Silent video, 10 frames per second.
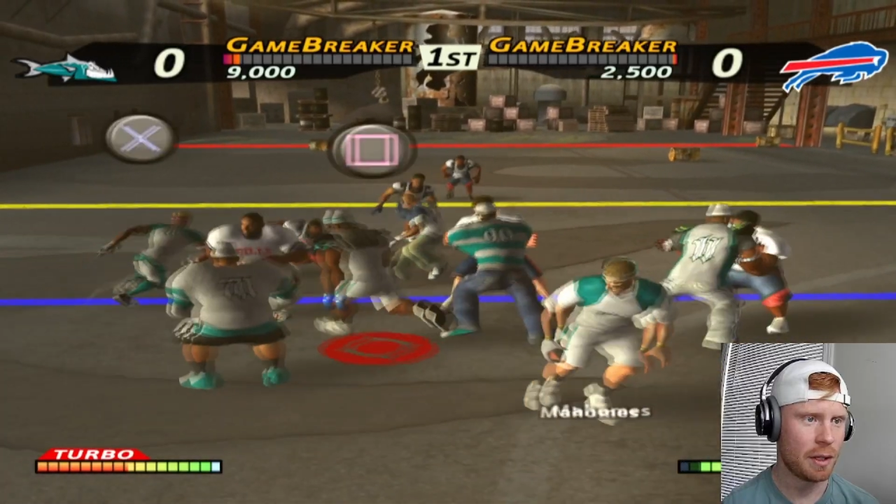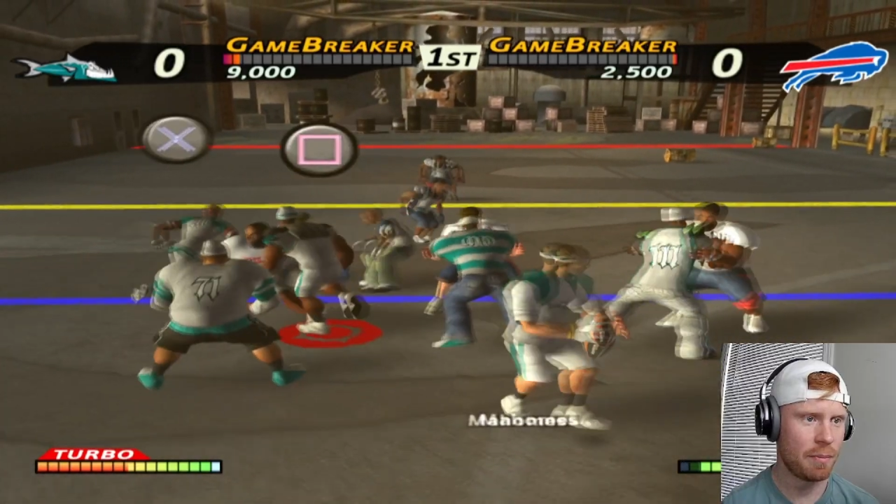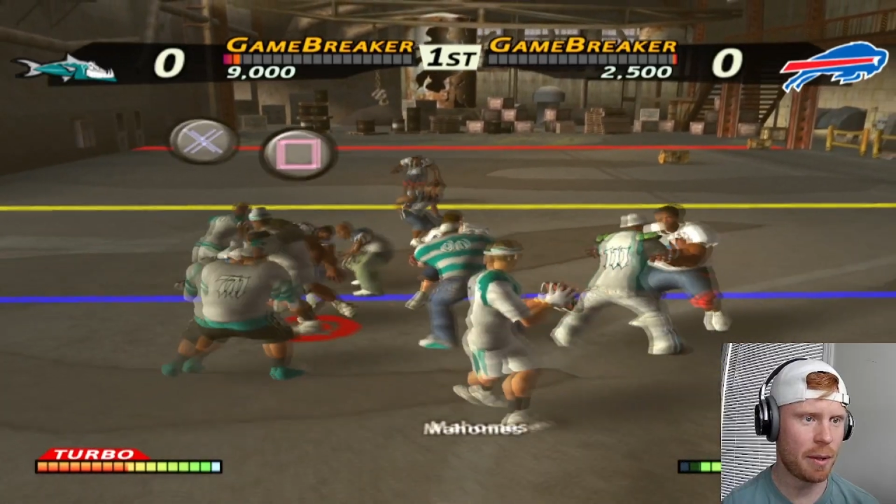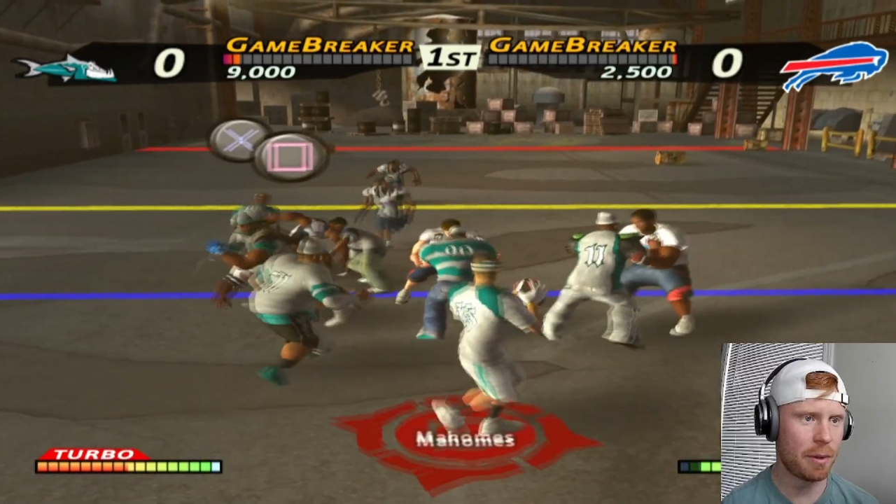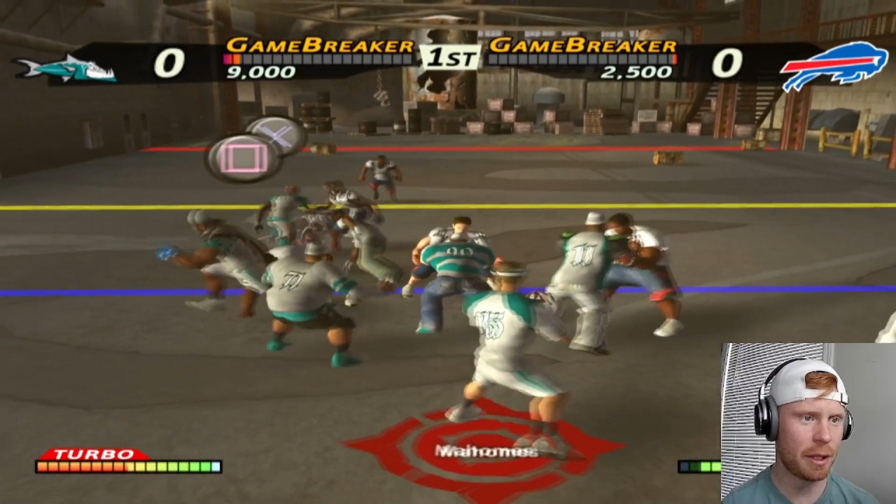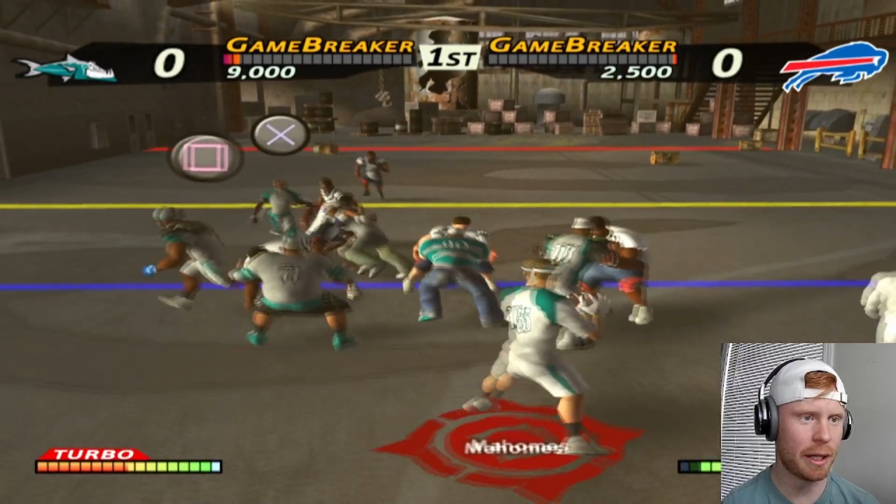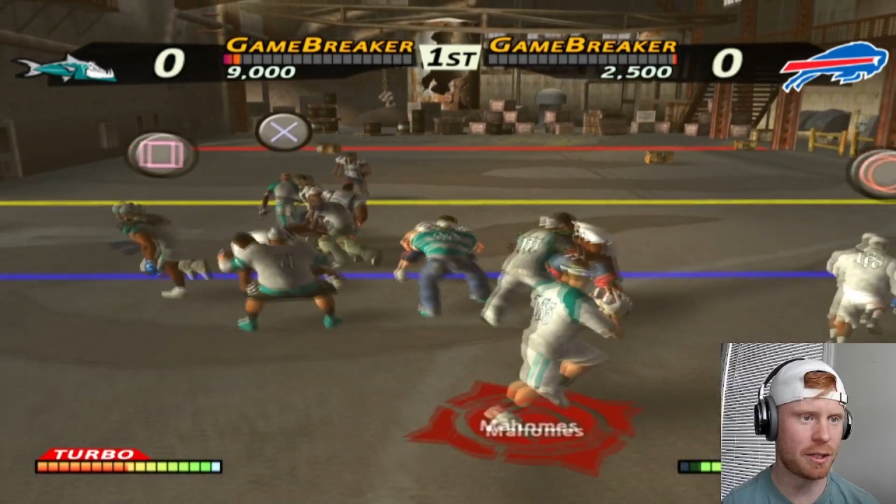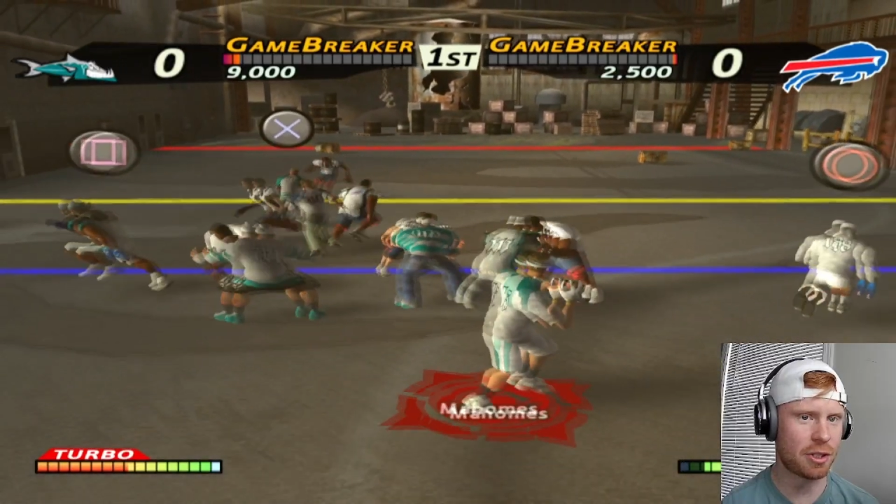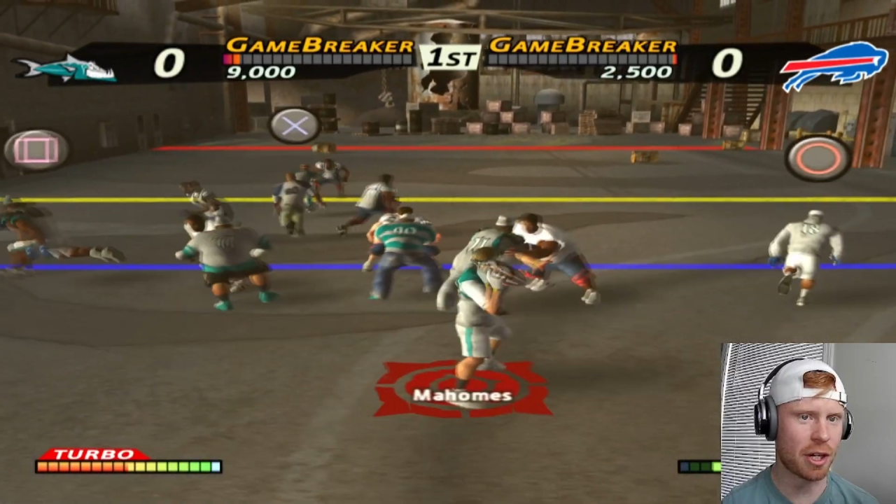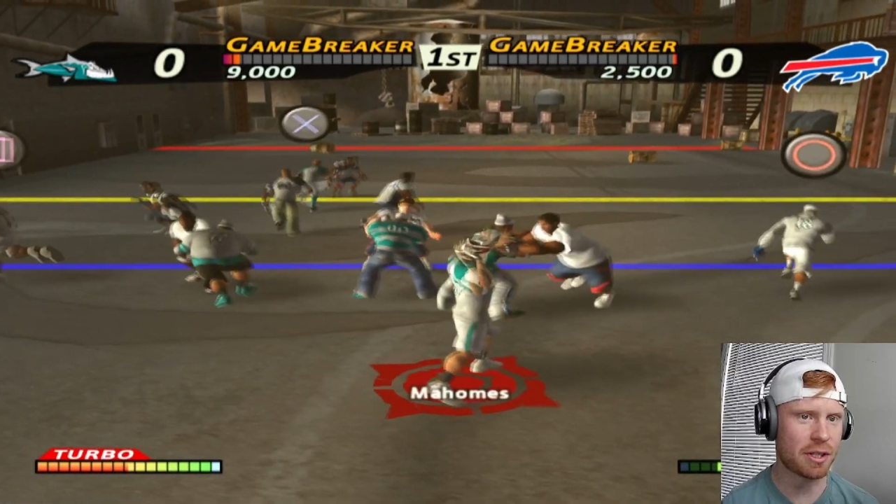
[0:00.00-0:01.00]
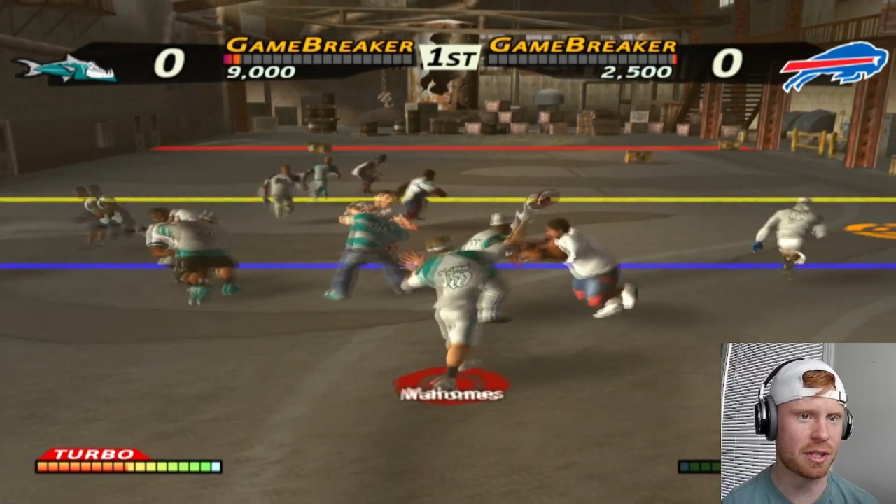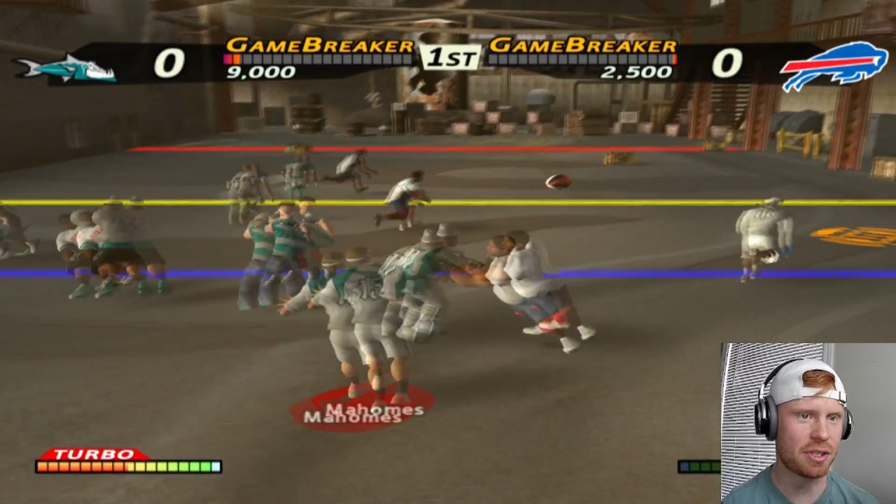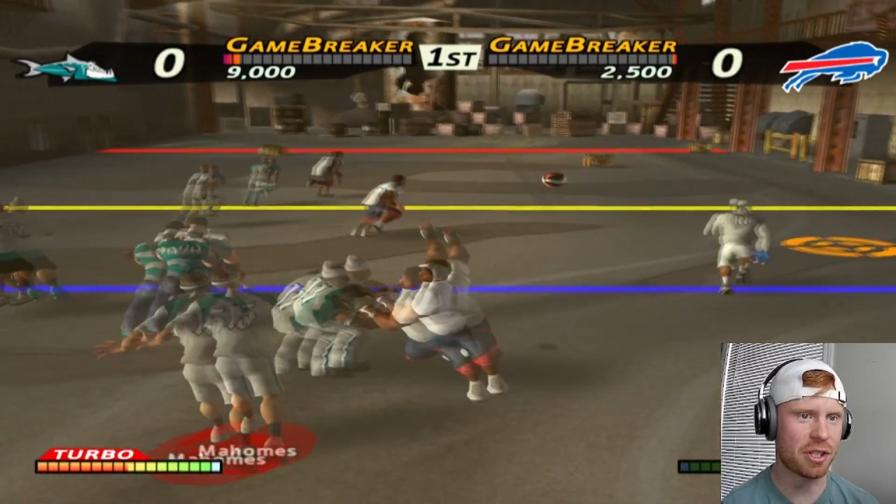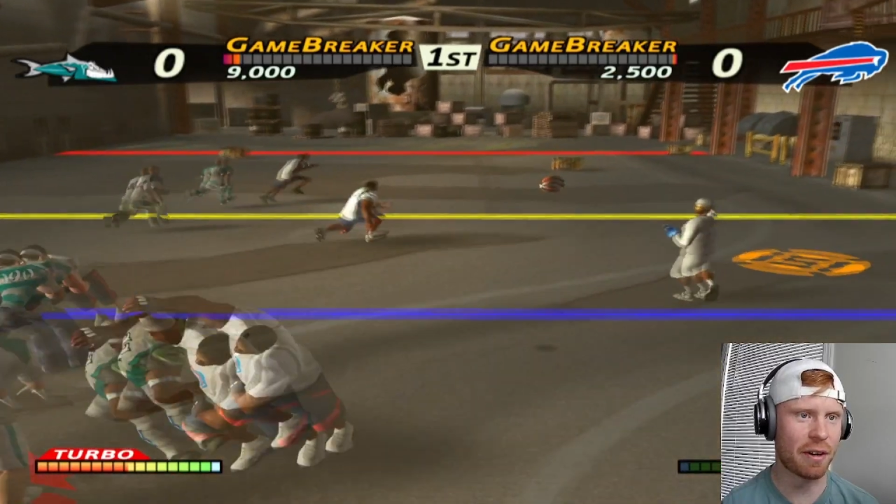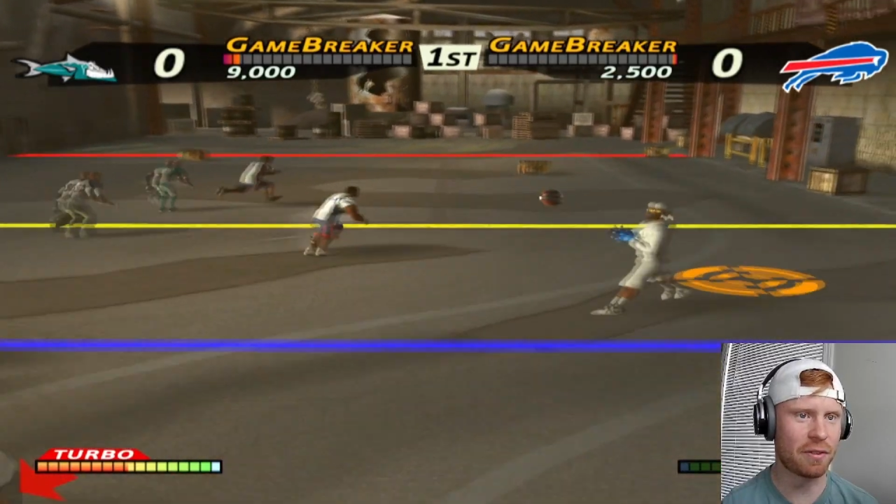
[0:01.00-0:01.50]
Maybe get Justin
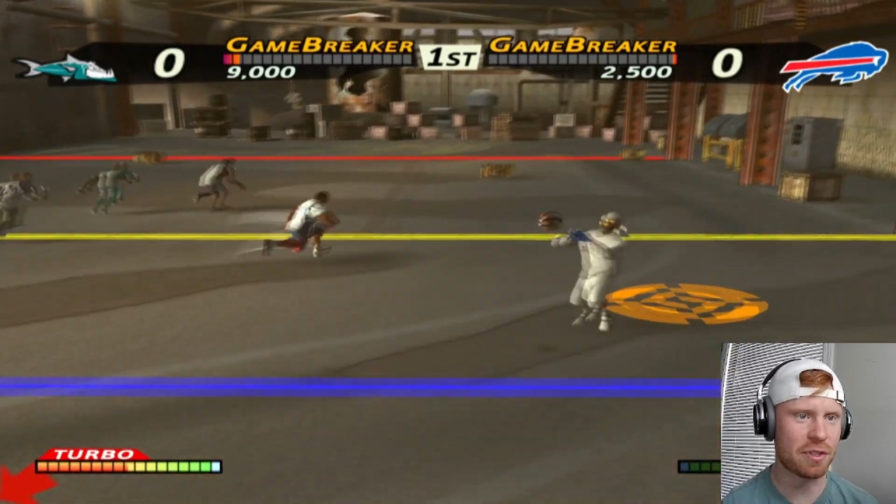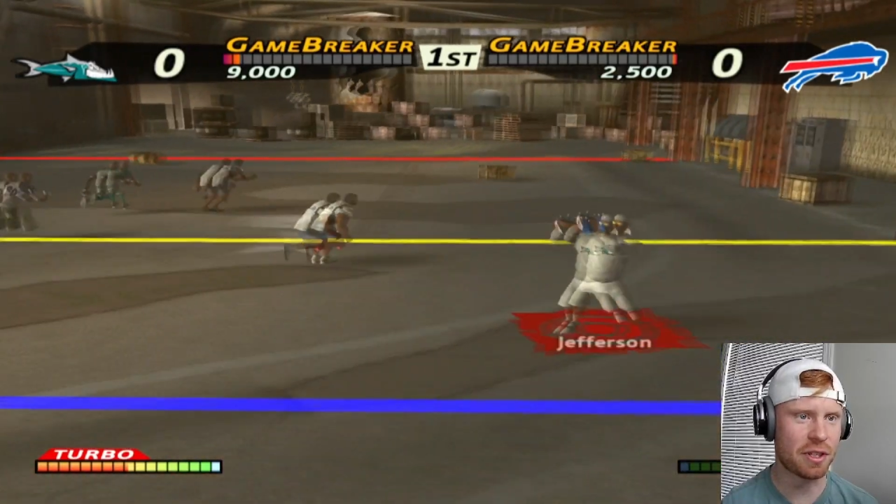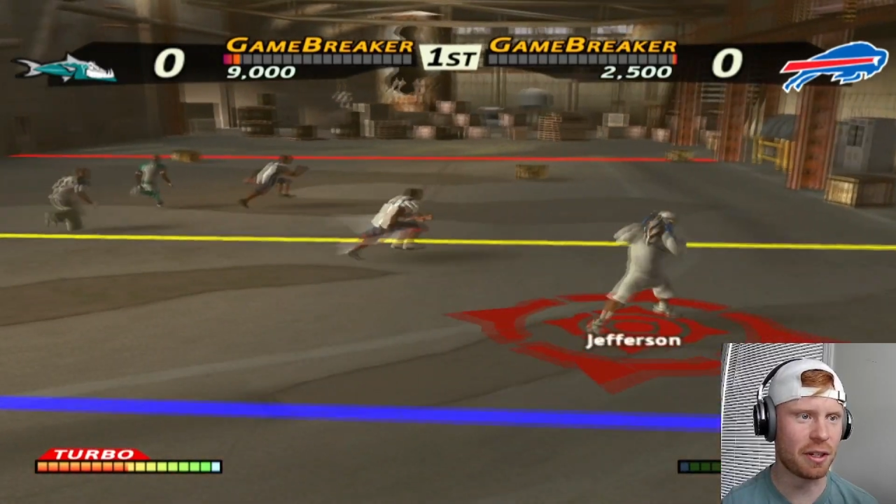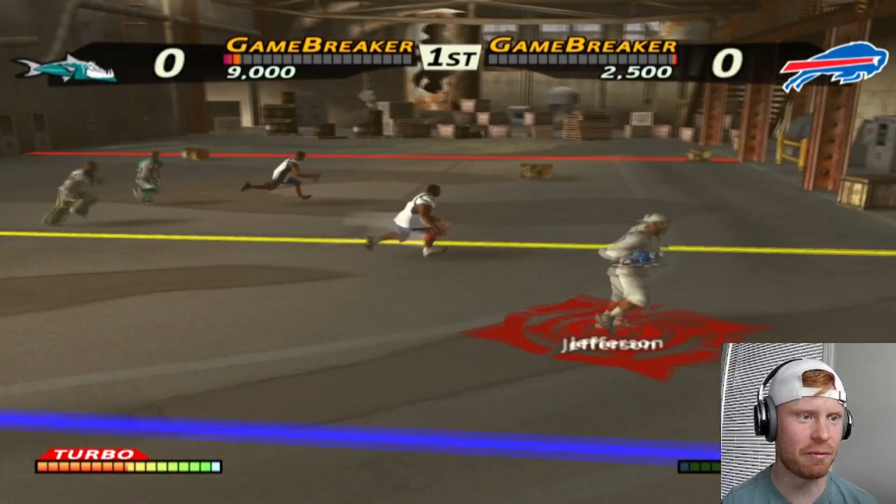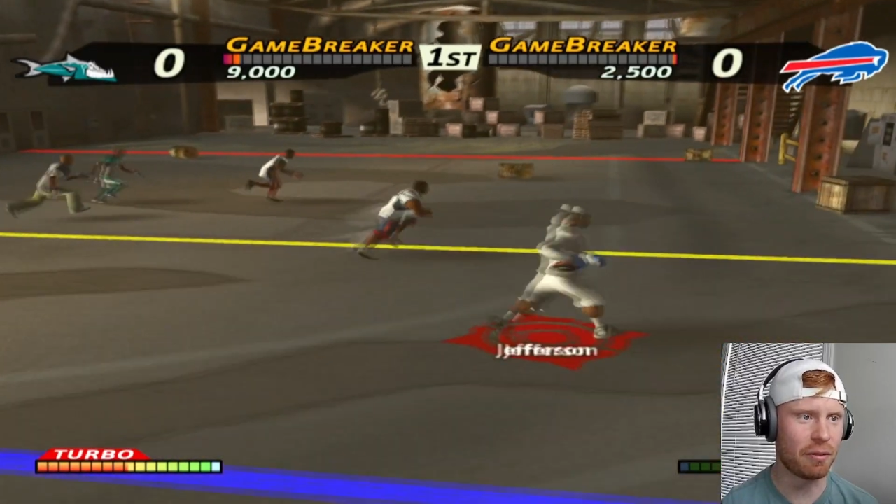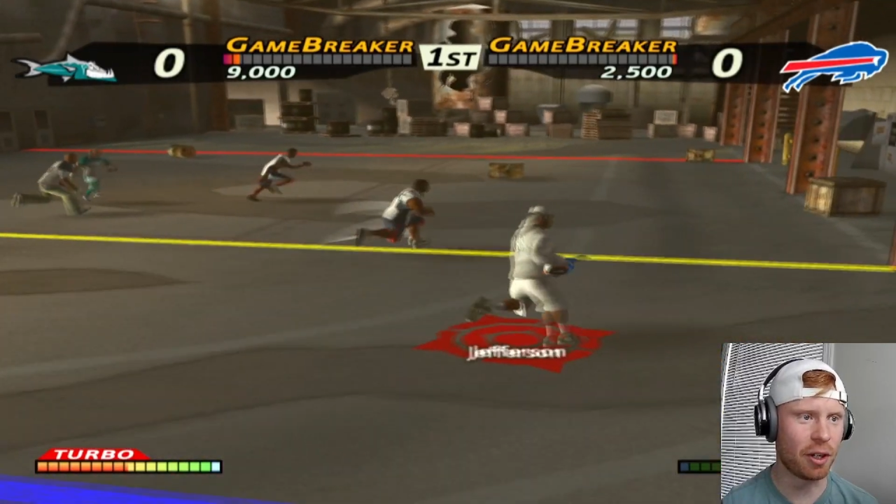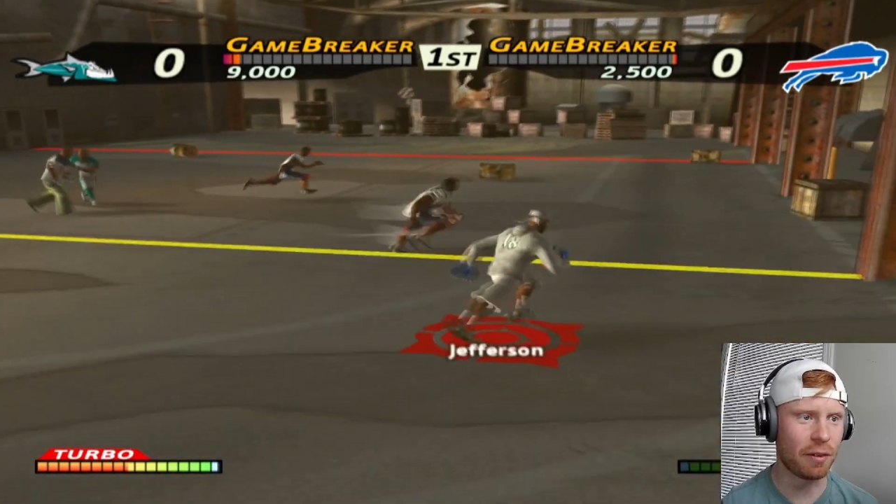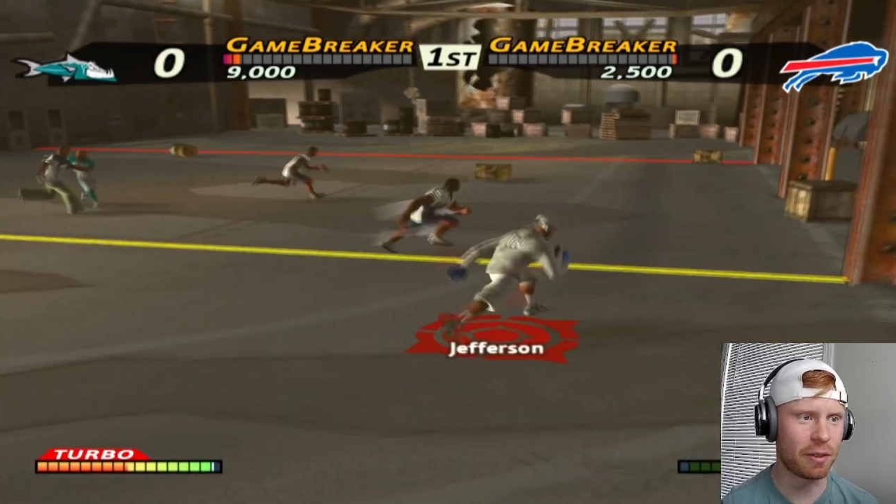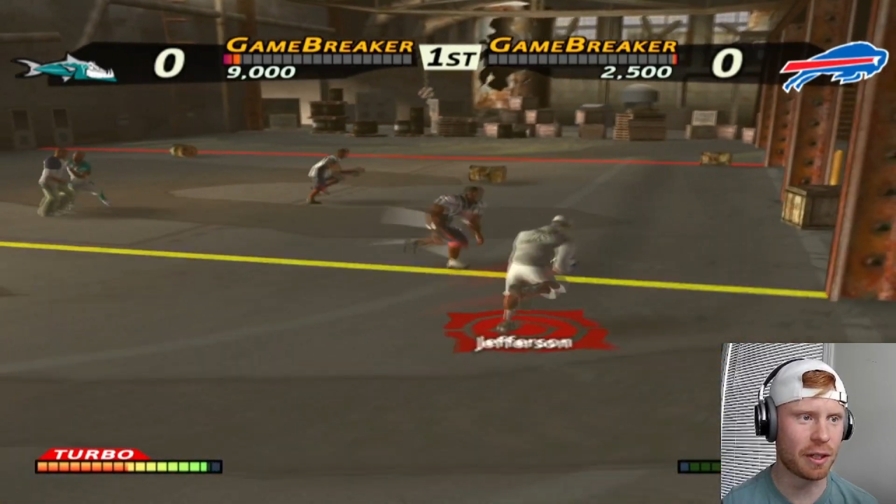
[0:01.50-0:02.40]
Jefferson involved